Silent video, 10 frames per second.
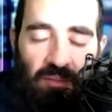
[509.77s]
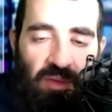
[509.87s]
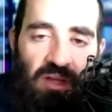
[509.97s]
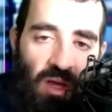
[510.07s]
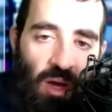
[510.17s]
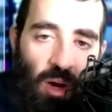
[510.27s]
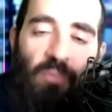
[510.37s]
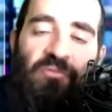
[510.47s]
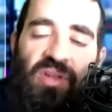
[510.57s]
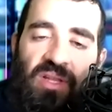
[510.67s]
And
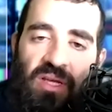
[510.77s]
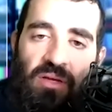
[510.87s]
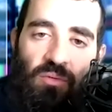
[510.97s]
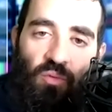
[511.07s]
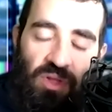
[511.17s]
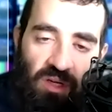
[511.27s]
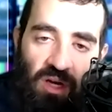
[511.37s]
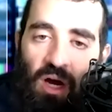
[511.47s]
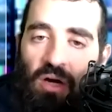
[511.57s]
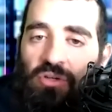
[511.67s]
hopefully, with the
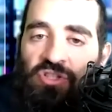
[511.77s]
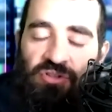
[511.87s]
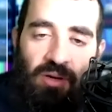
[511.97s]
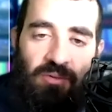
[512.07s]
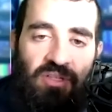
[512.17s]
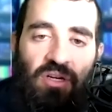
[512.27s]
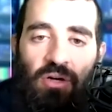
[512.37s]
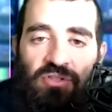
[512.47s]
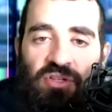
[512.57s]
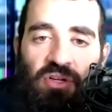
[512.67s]
coach, they're able to
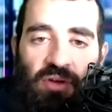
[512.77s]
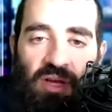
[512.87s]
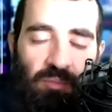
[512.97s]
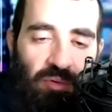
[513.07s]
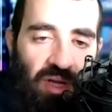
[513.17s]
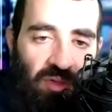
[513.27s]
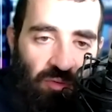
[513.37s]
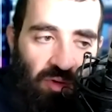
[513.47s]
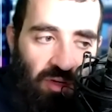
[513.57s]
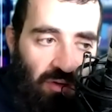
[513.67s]
coach you to create a
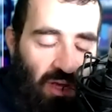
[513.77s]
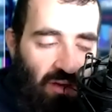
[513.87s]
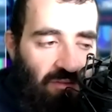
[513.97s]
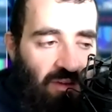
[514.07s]
breakthrough in your life.